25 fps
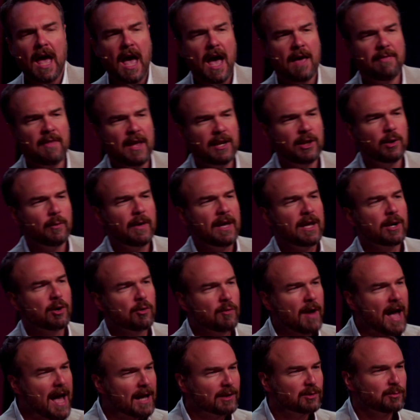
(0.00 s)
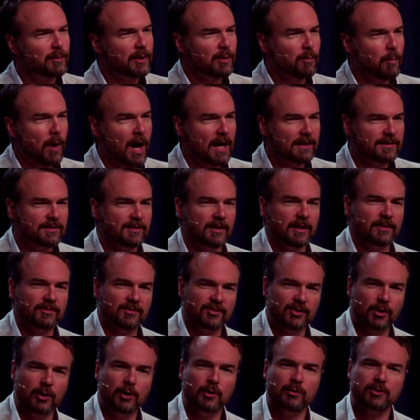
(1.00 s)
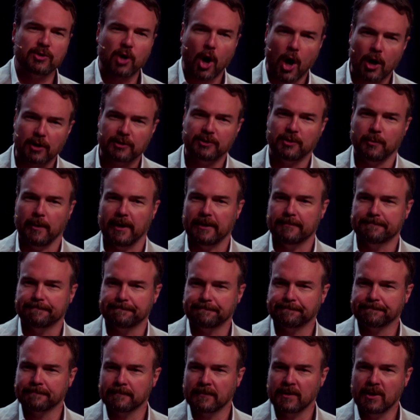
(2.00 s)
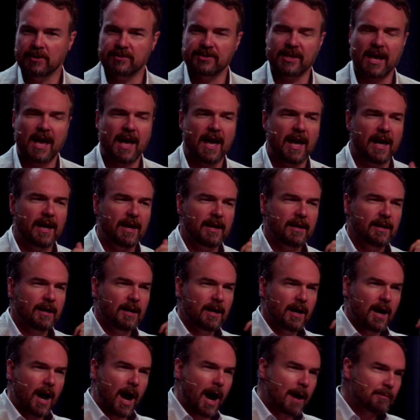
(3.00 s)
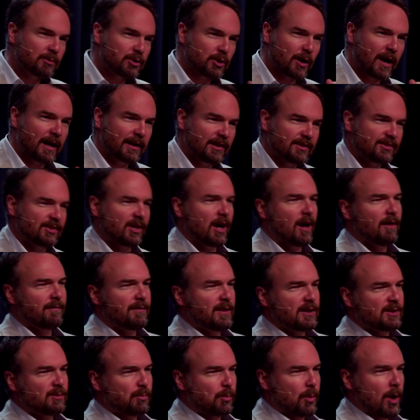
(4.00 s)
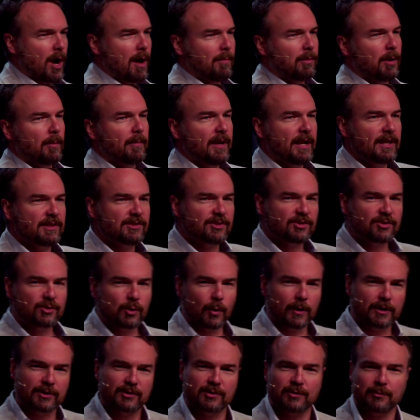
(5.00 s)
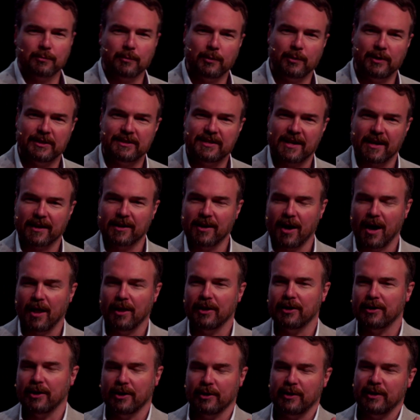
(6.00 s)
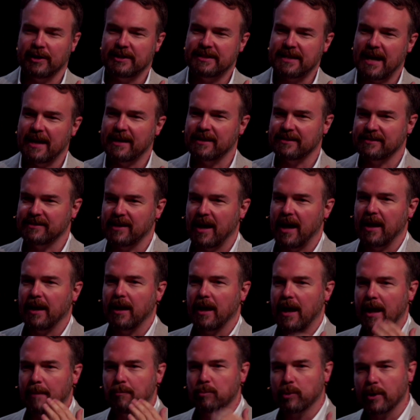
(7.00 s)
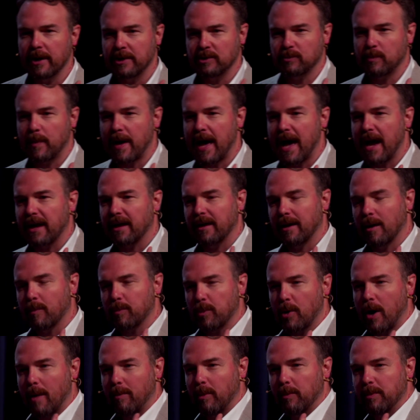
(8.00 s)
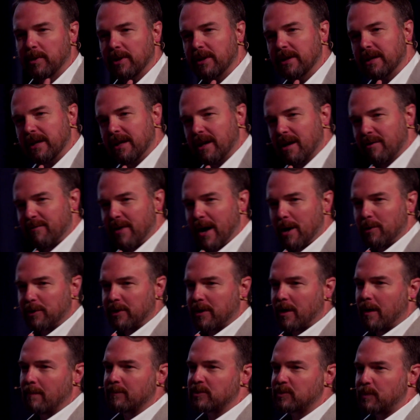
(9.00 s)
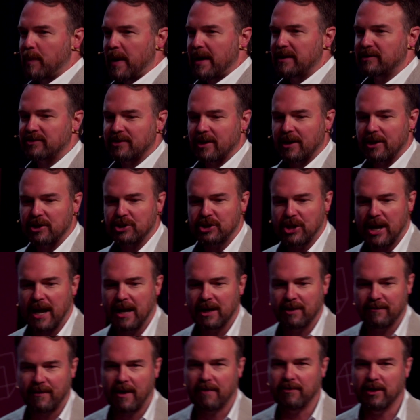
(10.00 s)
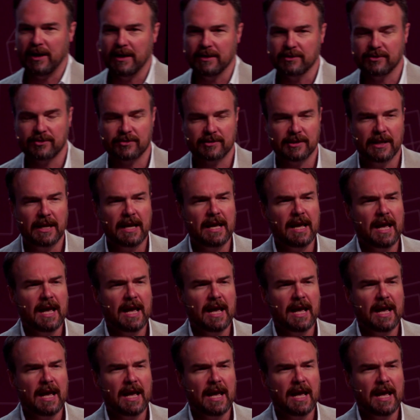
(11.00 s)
And then you interact with Watson, so you talk to it. You say, I'm trying to solve this problem, and it sorts through the technology or the data set and brings back a probability of outcomes based on a chain of evidence.